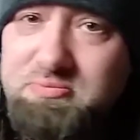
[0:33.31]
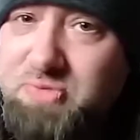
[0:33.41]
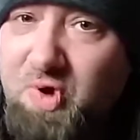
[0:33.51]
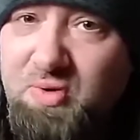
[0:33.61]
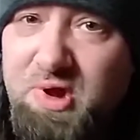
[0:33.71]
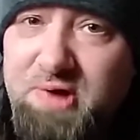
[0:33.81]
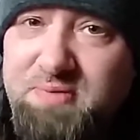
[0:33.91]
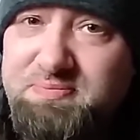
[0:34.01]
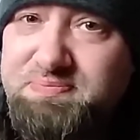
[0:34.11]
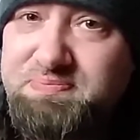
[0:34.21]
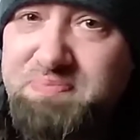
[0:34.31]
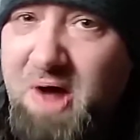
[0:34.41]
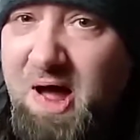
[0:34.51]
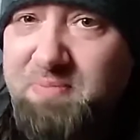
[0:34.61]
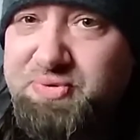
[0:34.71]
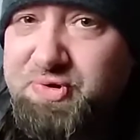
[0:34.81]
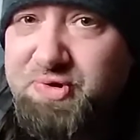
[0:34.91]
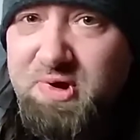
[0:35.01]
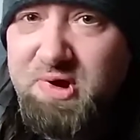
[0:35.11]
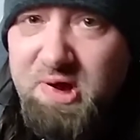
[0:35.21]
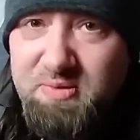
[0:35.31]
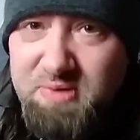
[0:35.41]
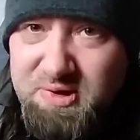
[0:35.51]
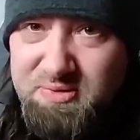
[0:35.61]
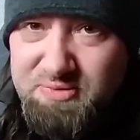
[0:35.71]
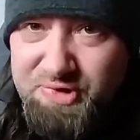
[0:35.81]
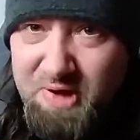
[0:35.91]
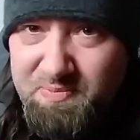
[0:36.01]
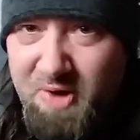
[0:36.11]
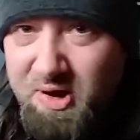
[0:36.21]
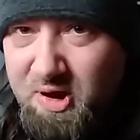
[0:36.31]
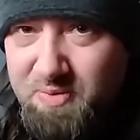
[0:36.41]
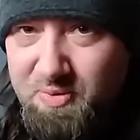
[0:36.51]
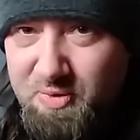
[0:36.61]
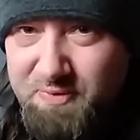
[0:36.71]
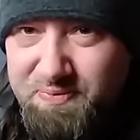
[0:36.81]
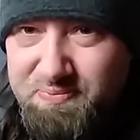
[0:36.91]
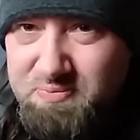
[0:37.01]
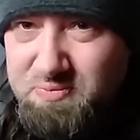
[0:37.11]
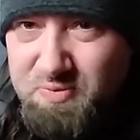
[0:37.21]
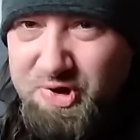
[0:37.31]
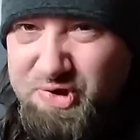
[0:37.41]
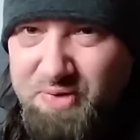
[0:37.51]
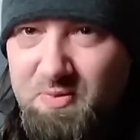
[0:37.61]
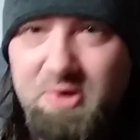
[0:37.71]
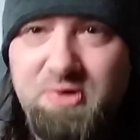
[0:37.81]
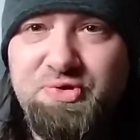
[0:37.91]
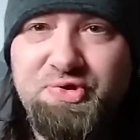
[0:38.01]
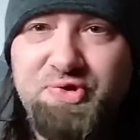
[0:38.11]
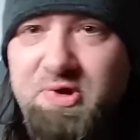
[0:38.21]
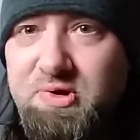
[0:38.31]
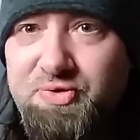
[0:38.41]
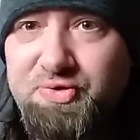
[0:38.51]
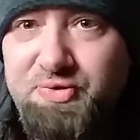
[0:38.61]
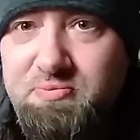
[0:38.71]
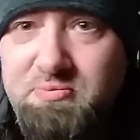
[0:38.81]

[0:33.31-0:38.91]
Don't collect pops. I mean, I've bought a couple more recent ones just because